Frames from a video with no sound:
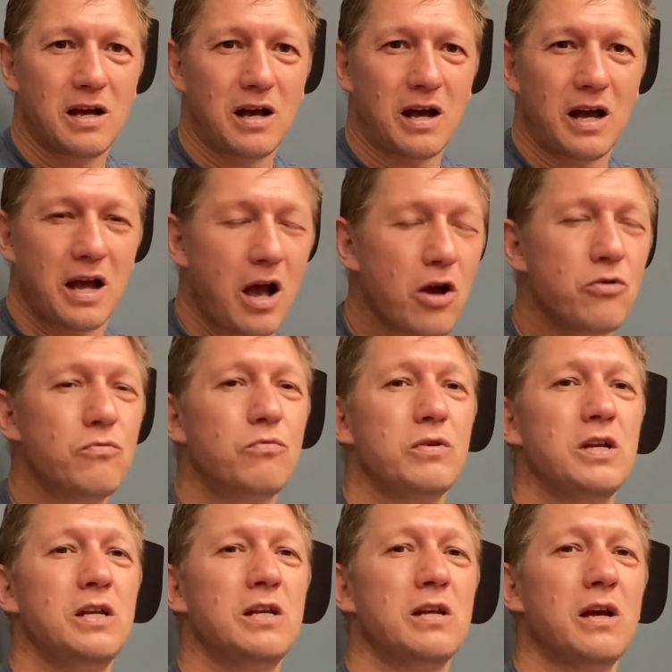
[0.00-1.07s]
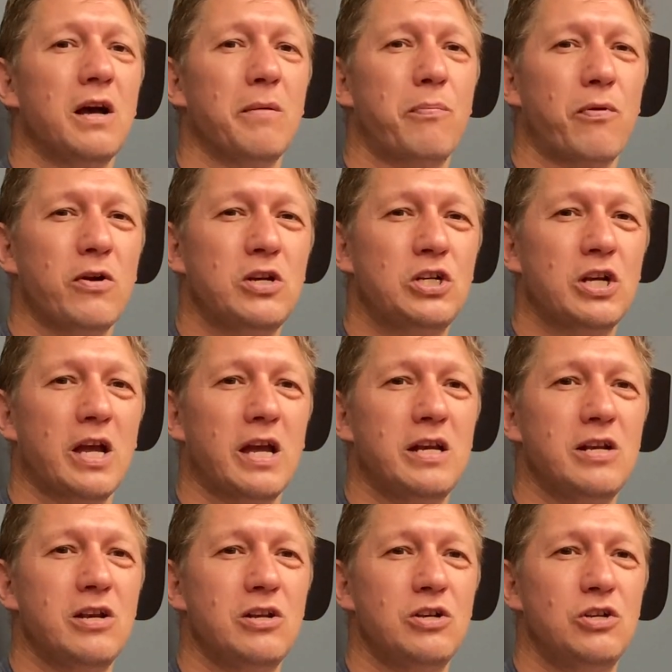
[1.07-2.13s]
I hope we appreciate
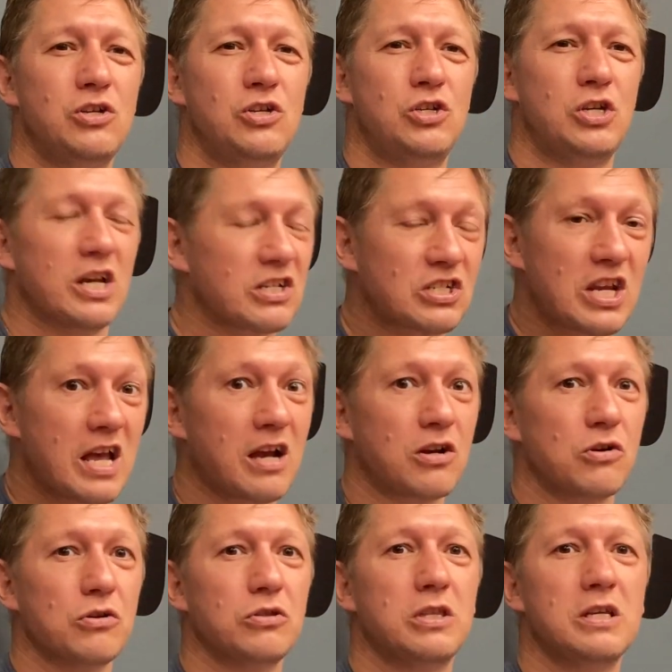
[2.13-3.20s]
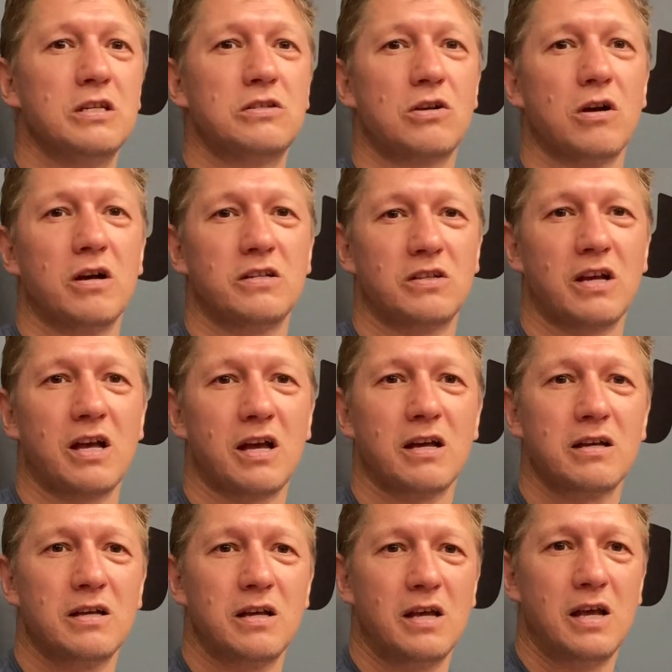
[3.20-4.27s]
just how good these guys are,
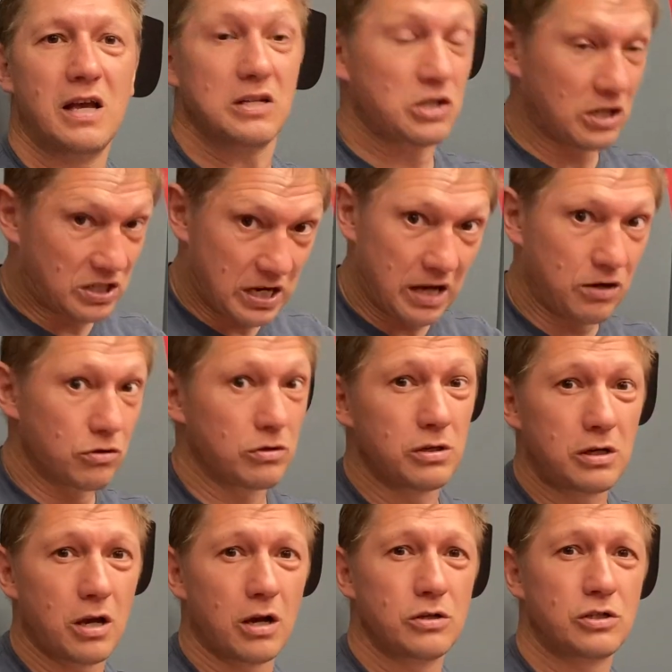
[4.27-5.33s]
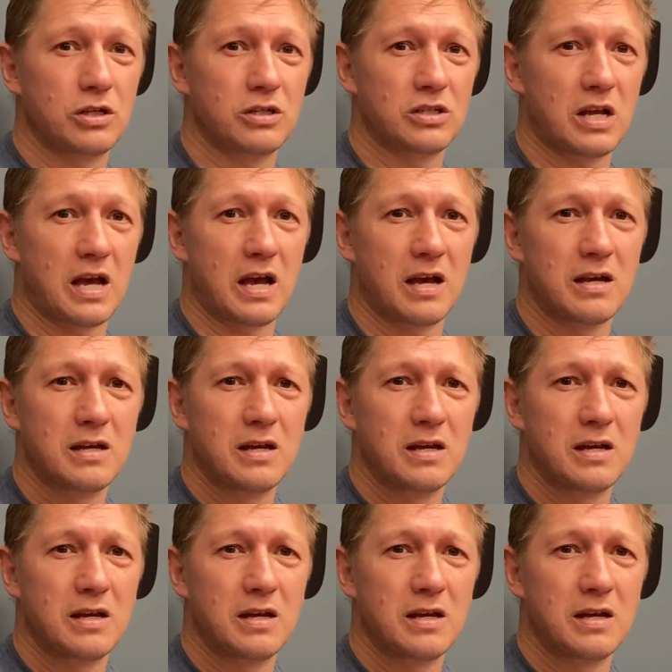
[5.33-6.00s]
just how good the coaches are,